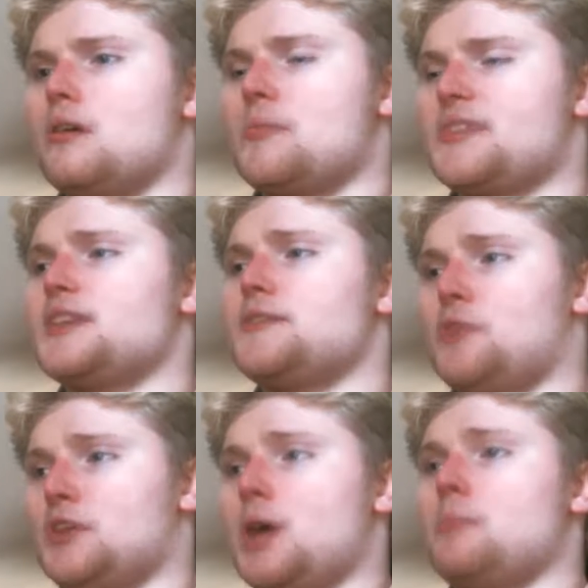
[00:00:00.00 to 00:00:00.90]
But this
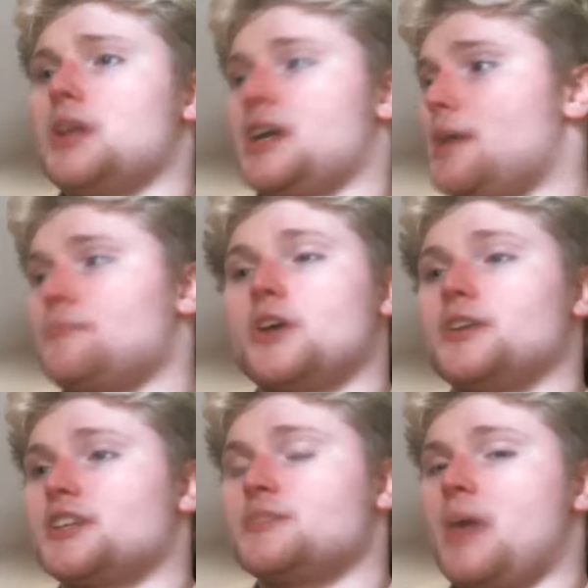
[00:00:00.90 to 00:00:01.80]
phenomena kept
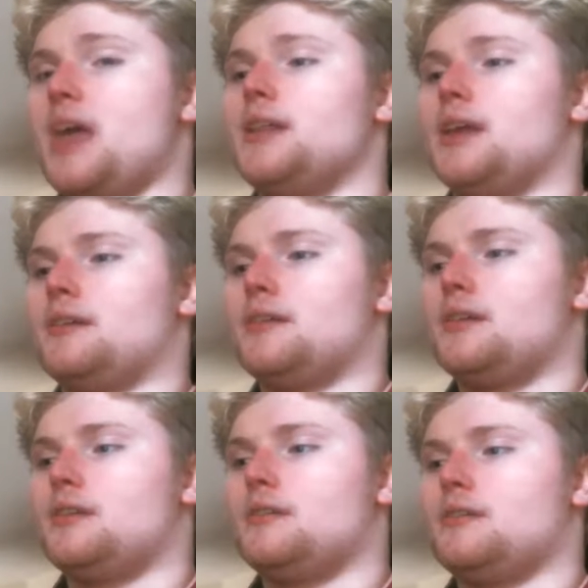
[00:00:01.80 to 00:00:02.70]
on expanding.
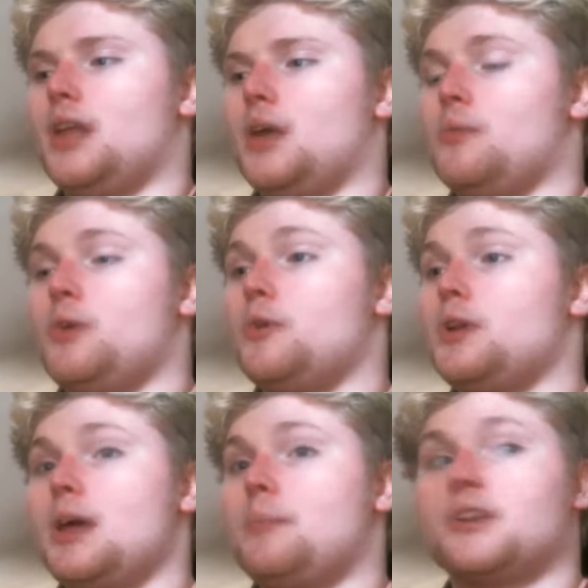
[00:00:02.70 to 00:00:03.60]
We
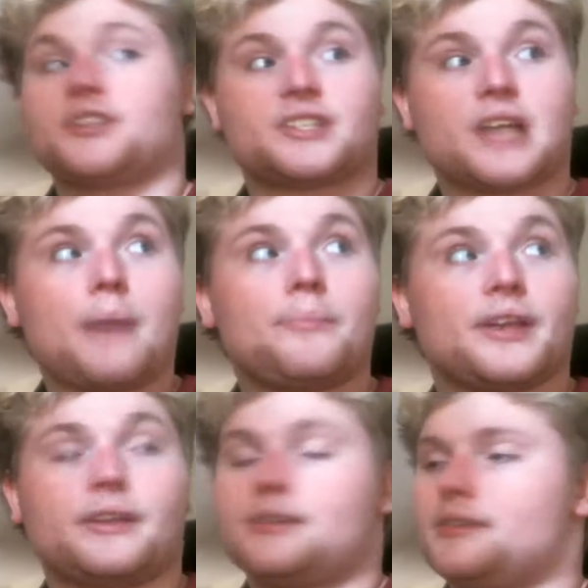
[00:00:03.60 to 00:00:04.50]
weren't able to stop
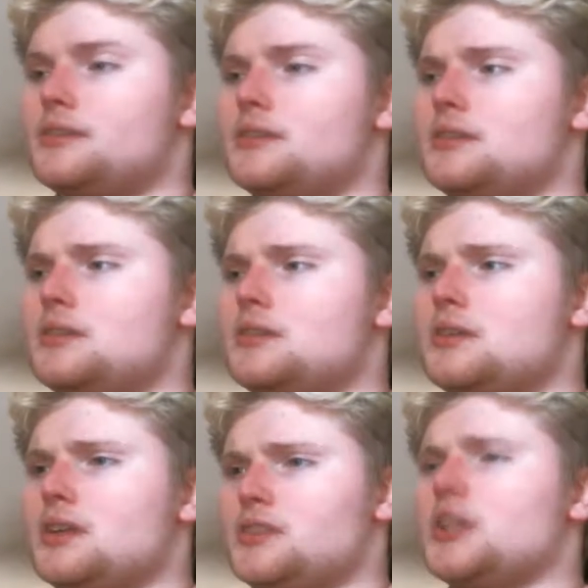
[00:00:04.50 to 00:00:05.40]
it
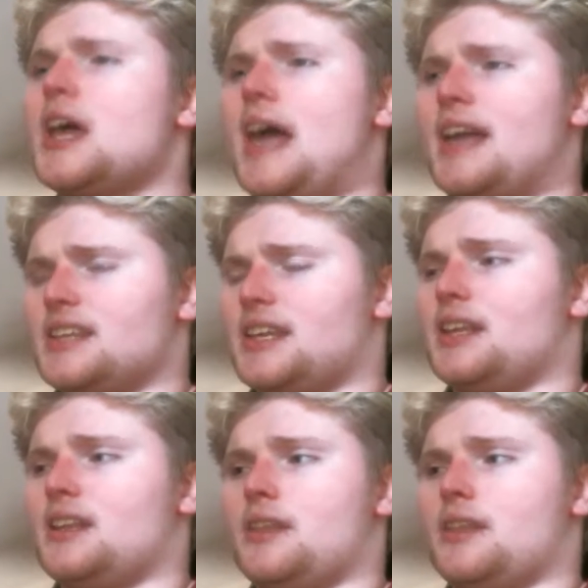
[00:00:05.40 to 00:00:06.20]
until I had to get in